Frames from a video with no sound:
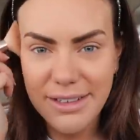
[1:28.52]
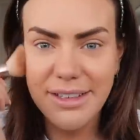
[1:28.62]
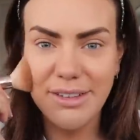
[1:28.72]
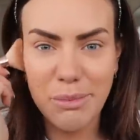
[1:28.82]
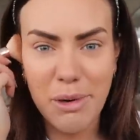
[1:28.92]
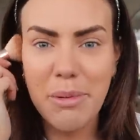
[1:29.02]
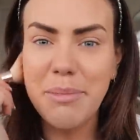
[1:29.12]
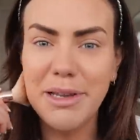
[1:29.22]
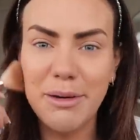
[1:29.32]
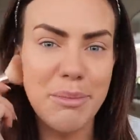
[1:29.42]
He's a proper
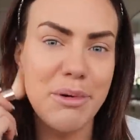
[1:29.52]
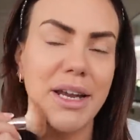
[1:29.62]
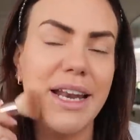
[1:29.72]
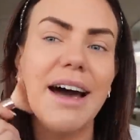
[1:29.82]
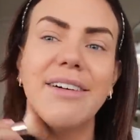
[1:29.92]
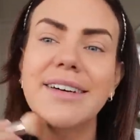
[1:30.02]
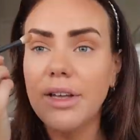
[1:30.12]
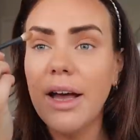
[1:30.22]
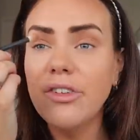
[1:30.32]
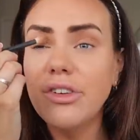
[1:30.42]
little boy now.
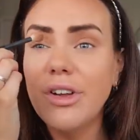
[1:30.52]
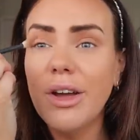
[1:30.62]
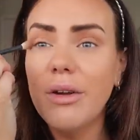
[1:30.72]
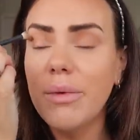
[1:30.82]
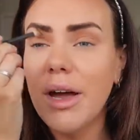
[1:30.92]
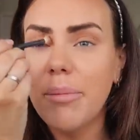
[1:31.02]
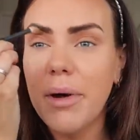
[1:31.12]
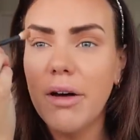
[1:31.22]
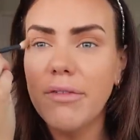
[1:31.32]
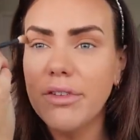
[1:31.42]
So as you know, we are
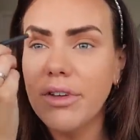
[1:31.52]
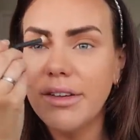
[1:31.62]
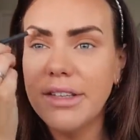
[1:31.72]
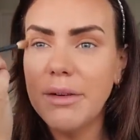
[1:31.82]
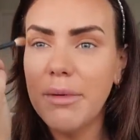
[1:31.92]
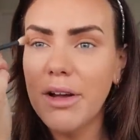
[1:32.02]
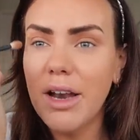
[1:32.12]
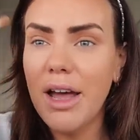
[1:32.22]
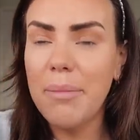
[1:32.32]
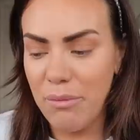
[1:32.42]
part of the Sky Cinema
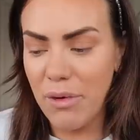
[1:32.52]
Club.